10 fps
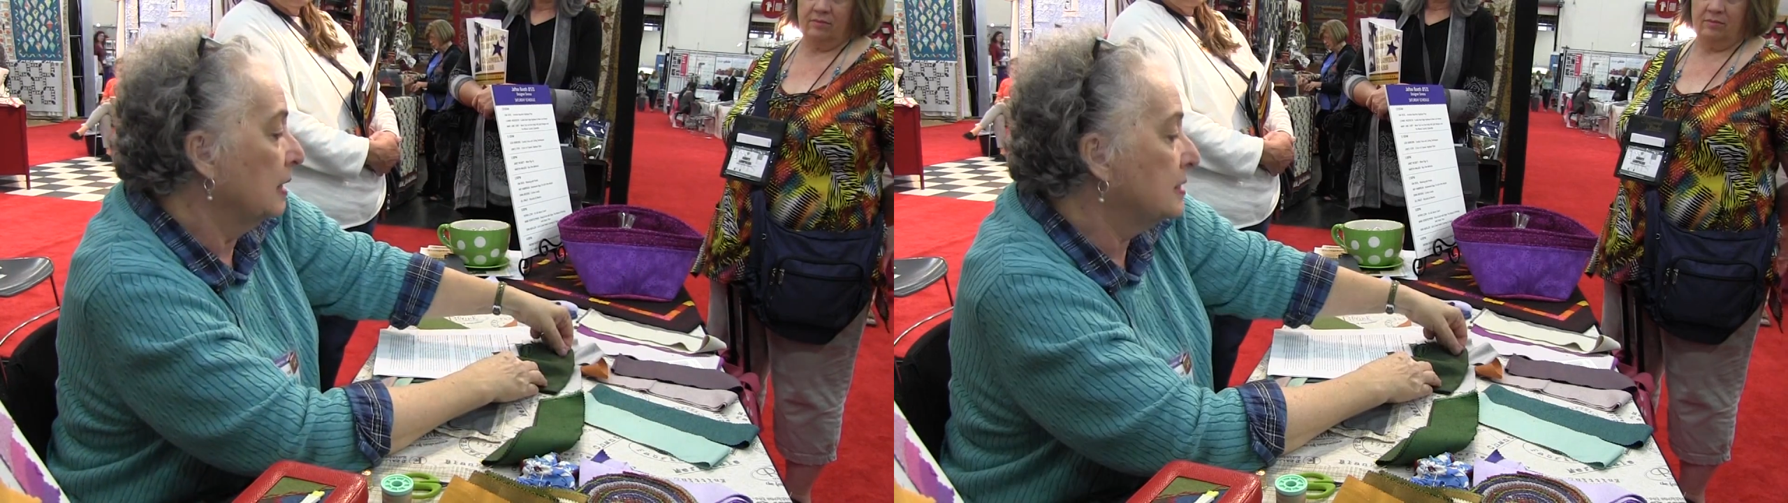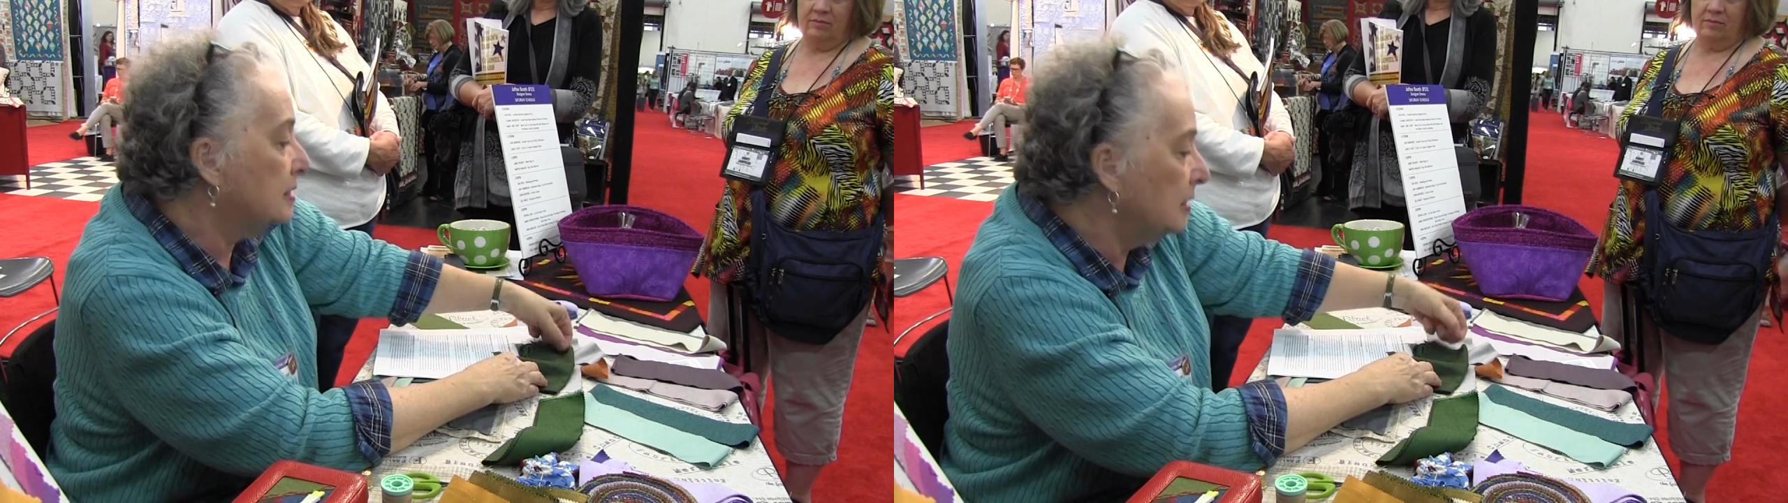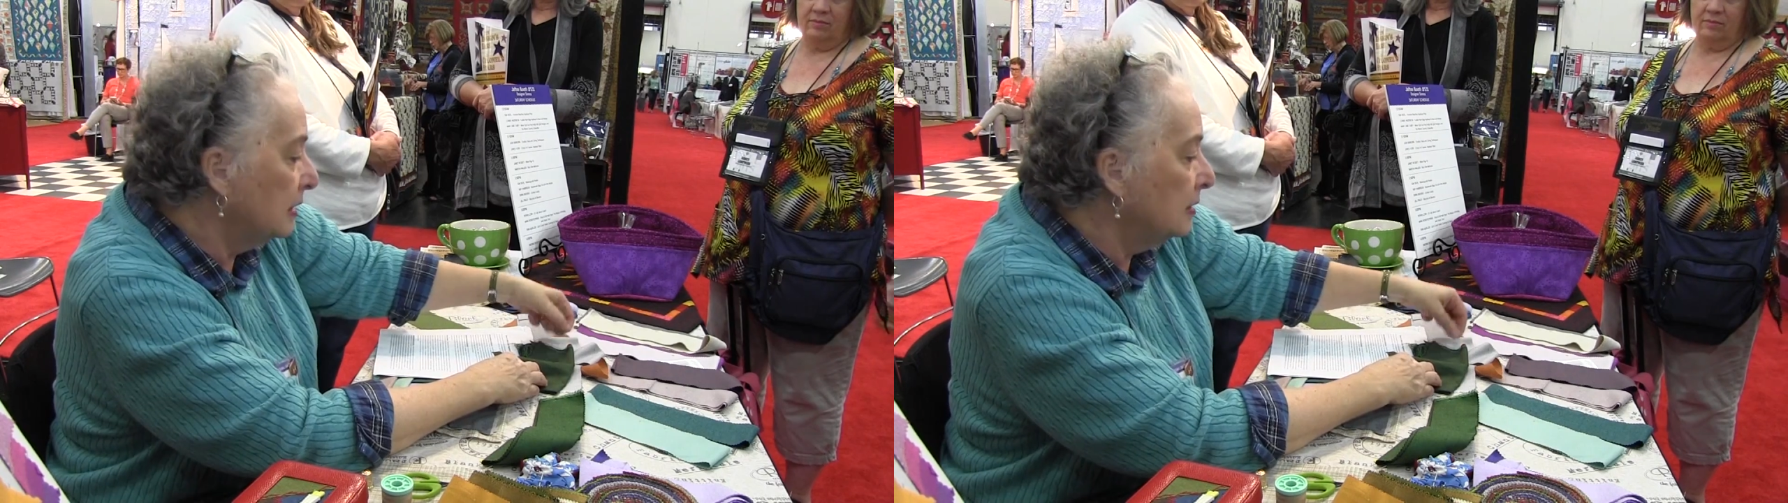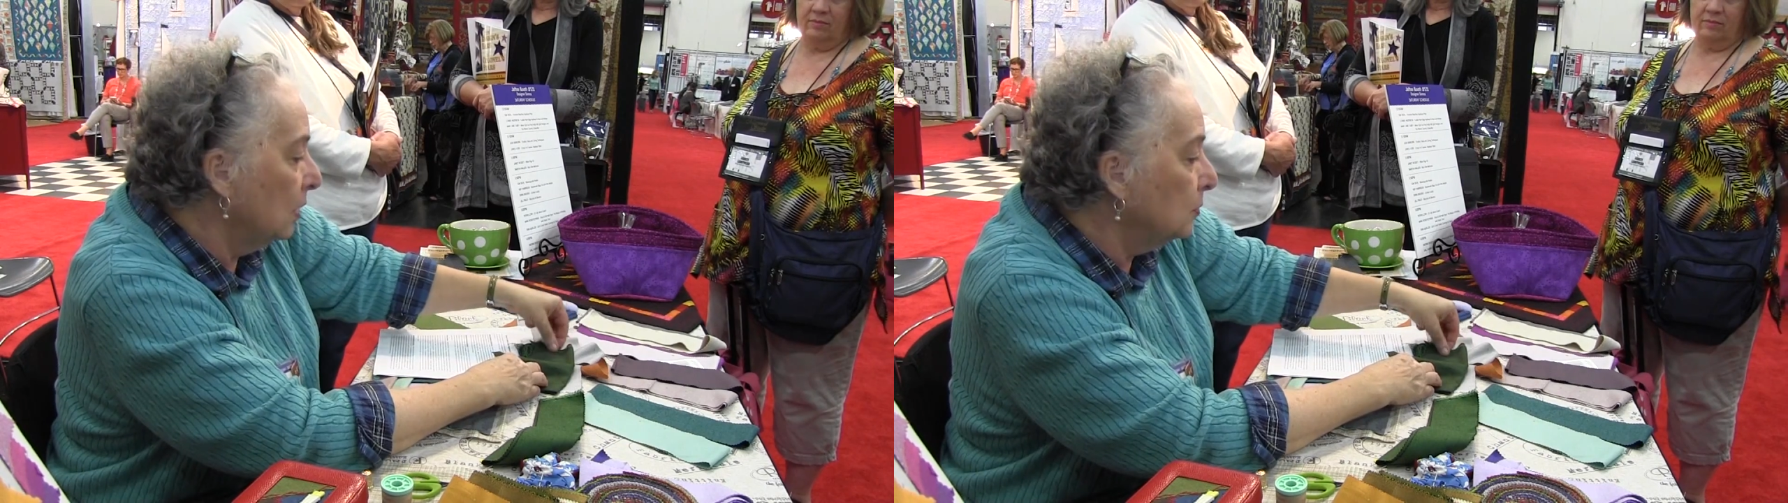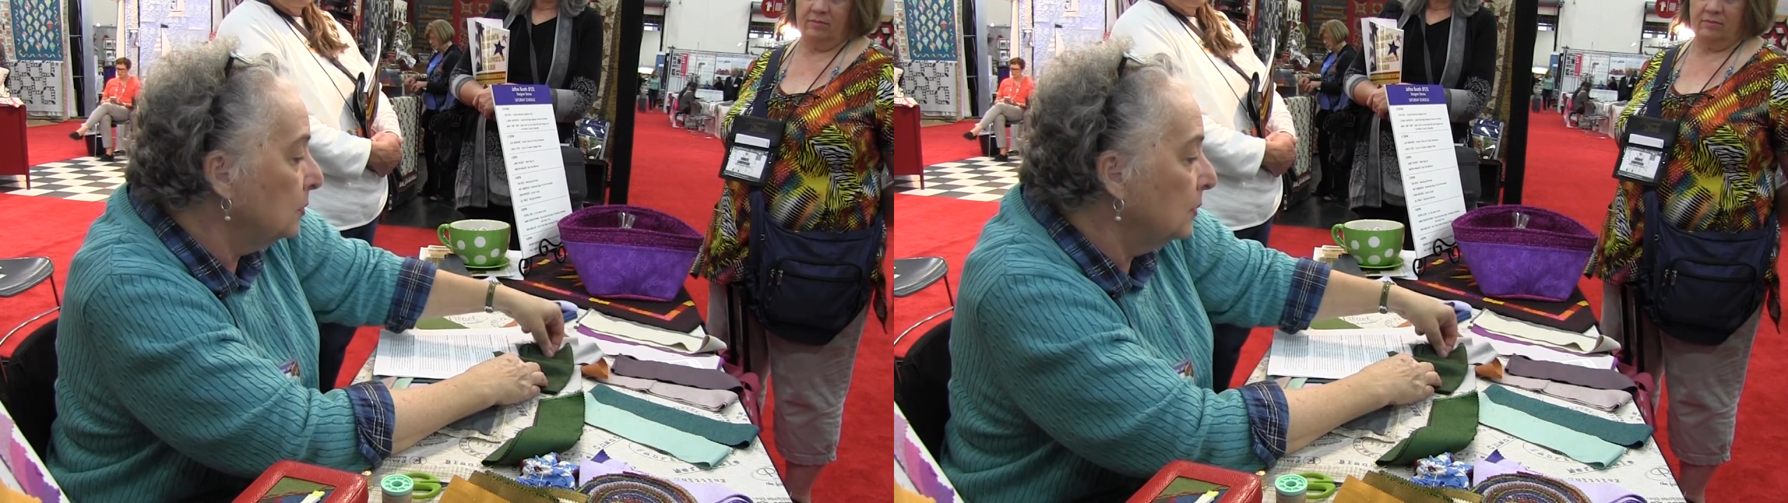the
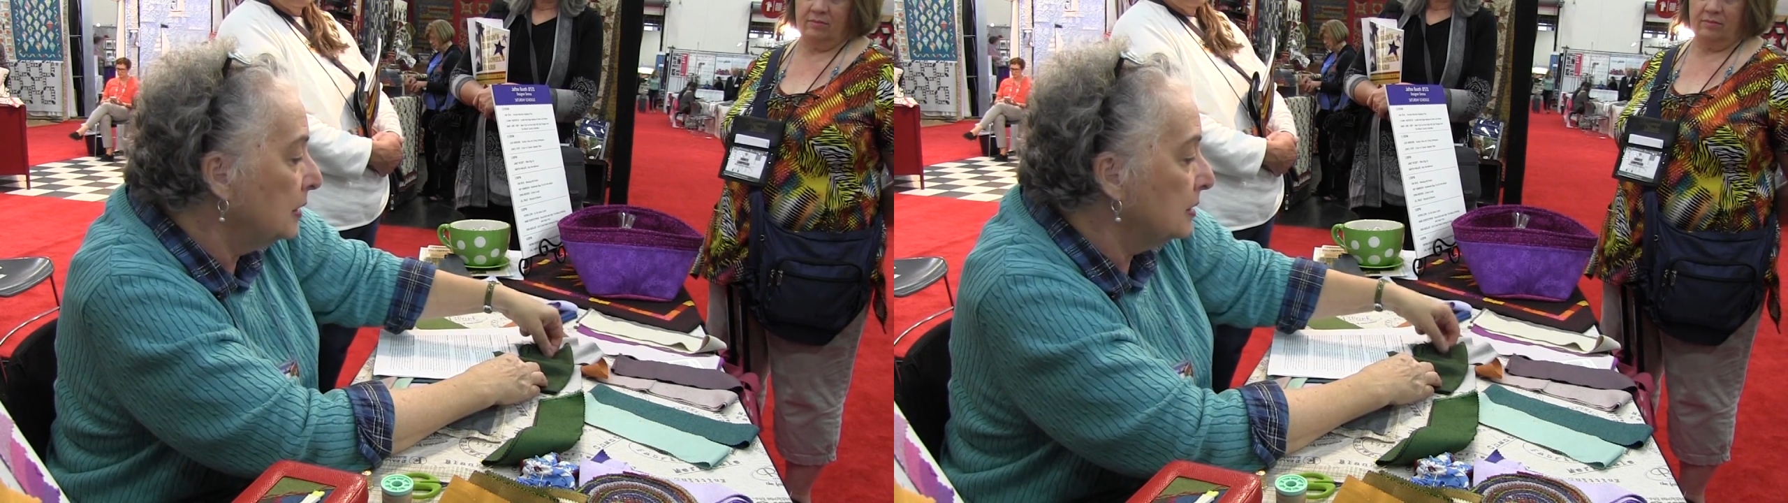only way